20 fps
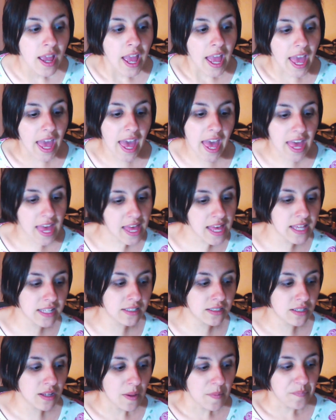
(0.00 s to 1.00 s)

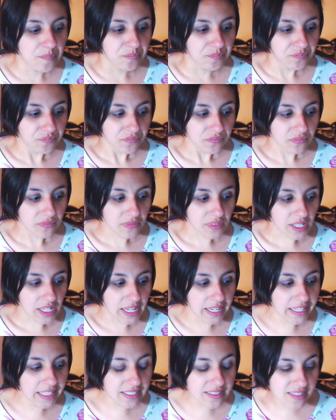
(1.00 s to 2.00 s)
And
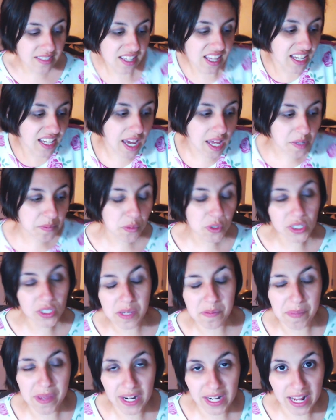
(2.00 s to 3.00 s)
it's like got a more
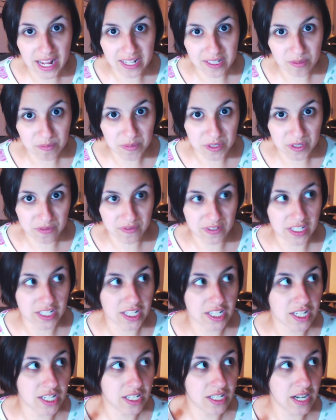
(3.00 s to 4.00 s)
laid back
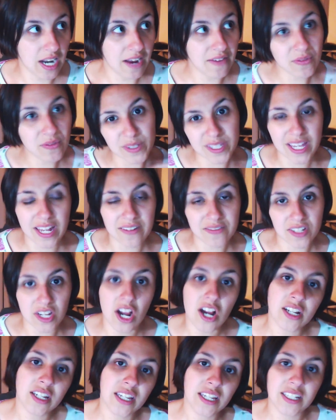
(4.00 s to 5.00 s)
atmosphere. Everyone's kind of
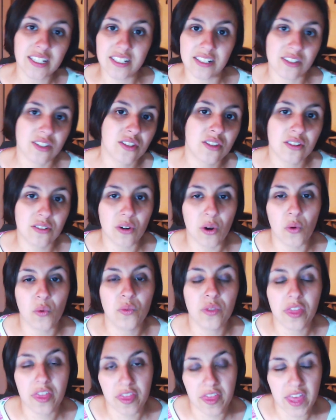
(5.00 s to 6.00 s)
talking into their
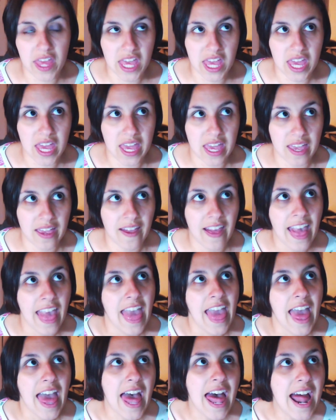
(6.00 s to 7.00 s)
own thing,
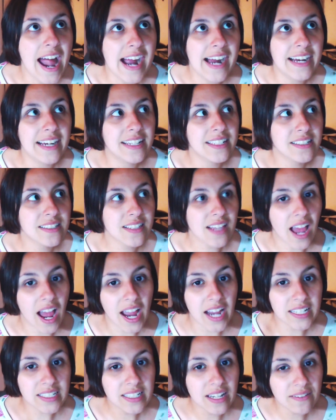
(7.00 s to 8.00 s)
and
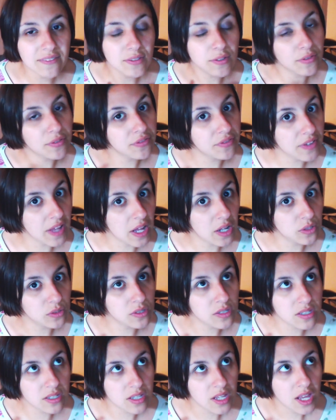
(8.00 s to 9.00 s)
I never
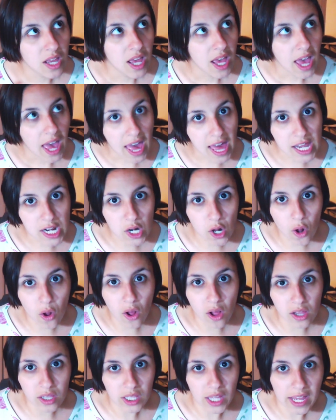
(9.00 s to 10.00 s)
felt at
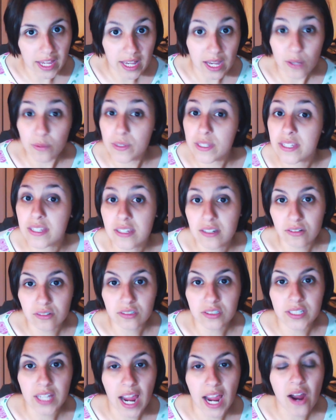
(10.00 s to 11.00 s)
all like I was
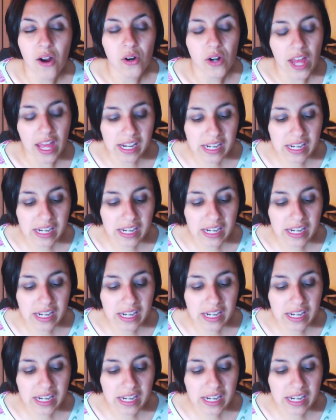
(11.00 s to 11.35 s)
singled out. And